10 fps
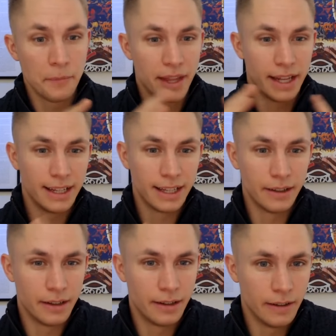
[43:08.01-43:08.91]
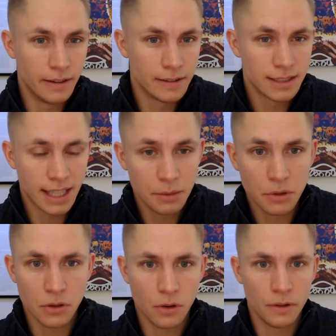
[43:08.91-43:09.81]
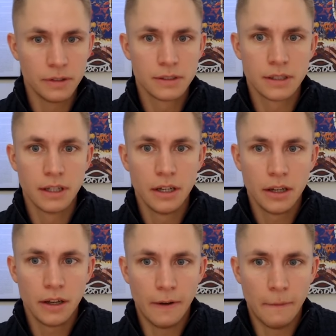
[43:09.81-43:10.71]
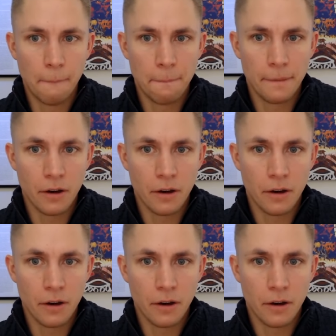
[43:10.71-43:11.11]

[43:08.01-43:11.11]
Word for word: Then uh, stable coins um,